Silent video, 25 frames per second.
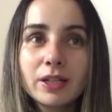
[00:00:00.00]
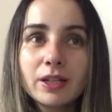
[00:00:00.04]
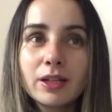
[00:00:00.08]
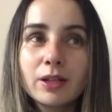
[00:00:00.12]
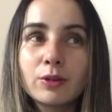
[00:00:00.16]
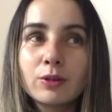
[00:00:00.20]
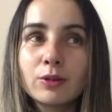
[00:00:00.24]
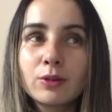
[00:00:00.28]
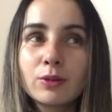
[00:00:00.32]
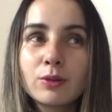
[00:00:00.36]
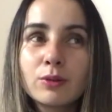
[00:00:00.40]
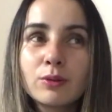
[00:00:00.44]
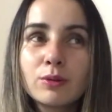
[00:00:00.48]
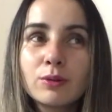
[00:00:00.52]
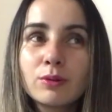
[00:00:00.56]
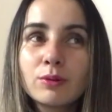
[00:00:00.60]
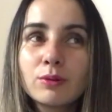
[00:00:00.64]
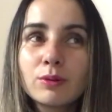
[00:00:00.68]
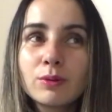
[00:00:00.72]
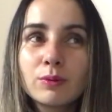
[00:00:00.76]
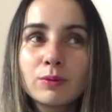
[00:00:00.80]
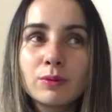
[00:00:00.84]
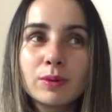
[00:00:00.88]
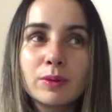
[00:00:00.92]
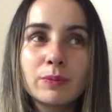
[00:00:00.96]
And
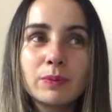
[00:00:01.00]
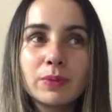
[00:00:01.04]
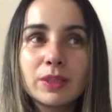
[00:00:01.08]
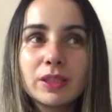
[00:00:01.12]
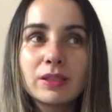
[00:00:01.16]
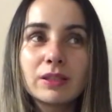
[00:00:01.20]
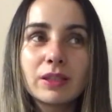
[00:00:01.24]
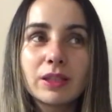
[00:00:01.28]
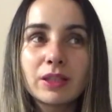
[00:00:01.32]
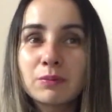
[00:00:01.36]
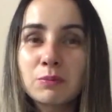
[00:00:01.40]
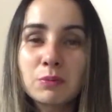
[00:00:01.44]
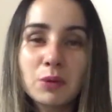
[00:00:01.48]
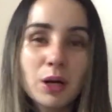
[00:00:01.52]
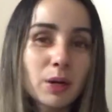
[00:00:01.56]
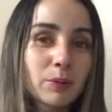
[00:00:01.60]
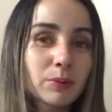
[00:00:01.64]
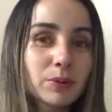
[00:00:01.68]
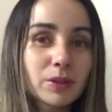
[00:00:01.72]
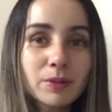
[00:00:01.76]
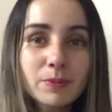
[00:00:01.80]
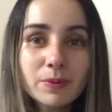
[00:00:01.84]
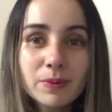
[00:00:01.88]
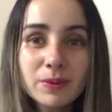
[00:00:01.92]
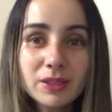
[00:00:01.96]
who would be like
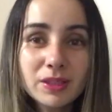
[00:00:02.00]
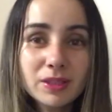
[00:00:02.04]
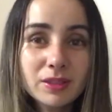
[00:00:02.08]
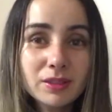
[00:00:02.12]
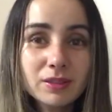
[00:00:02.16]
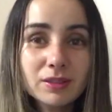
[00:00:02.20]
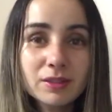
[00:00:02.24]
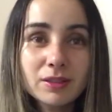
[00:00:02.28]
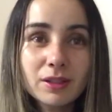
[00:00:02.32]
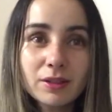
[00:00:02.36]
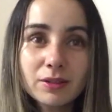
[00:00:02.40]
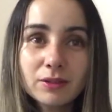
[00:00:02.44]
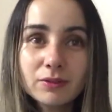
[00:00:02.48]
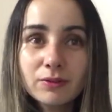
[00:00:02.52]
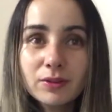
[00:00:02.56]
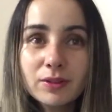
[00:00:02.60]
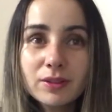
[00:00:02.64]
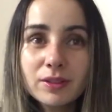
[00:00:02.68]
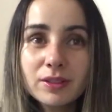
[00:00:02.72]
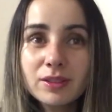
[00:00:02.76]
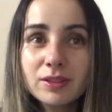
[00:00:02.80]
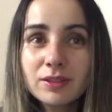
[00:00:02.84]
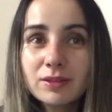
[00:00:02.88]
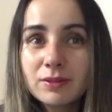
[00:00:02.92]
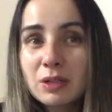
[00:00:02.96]
probably the best designer for
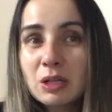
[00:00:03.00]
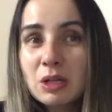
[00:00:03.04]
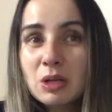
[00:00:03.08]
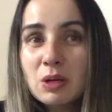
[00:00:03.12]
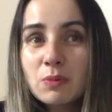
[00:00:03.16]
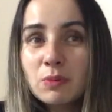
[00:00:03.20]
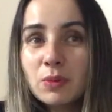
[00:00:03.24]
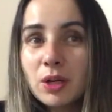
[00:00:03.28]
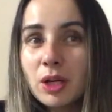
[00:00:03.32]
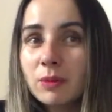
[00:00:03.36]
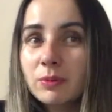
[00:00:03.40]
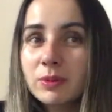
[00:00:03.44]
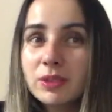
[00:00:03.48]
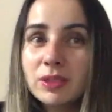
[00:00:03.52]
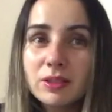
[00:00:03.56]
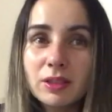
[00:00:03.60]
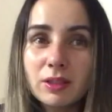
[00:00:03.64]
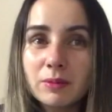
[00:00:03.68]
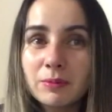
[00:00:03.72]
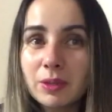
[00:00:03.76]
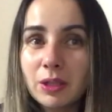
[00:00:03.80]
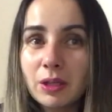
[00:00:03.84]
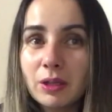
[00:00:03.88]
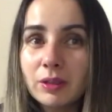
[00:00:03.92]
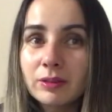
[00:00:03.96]
this? Probably
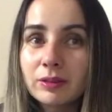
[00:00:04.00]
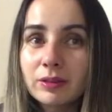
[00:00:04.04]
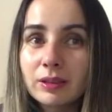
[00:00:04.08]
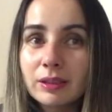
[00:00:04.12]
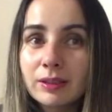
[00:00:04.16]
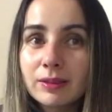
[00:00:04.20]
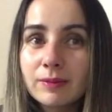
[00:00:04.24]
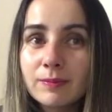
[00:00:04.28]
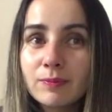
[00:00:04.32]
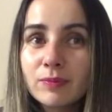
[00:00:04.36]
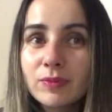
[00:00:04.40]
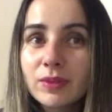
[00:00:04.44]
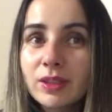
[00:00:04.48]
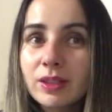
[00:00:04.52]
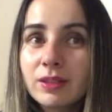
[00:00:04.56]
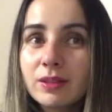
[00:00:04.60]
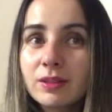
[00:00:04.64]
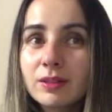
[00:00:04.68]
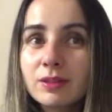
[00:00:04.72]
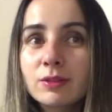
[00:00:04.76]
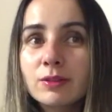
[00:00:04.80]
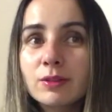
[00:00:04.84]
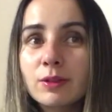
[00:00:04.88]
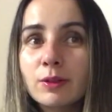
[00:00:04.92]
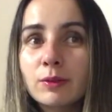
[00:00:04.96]
Stella Mccartney.
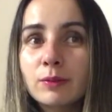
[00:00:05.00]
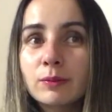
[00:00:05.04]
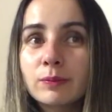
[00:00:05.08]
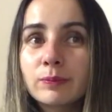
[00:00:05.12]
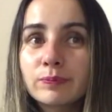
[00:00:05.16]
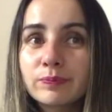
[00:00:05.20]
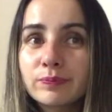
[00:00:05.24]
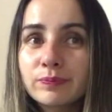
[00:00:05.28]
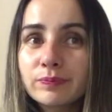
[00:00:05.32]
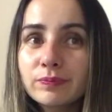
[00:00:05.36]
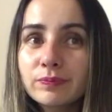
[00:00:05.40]
So